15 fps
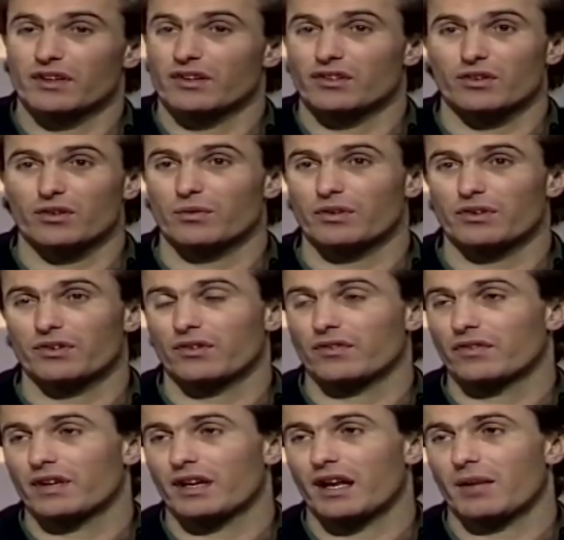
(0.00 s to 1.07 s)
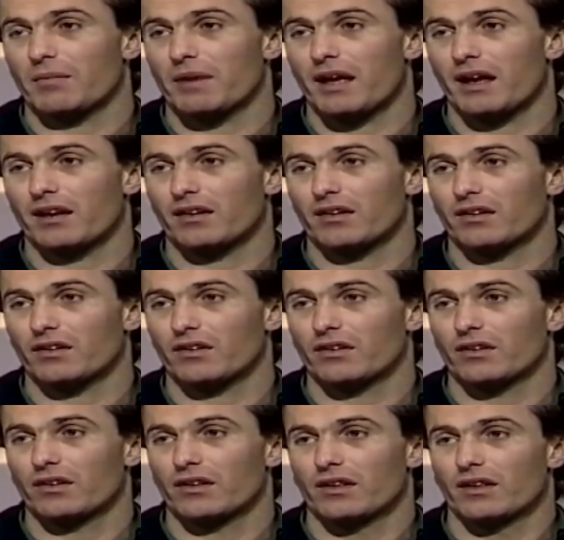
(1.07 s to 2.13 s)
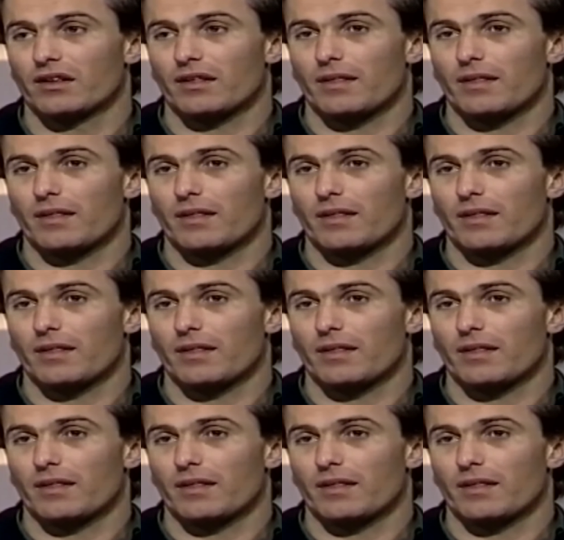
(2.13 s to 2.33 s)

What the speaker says: You know, if we didn't do it, we'd sort of forget about it, you know.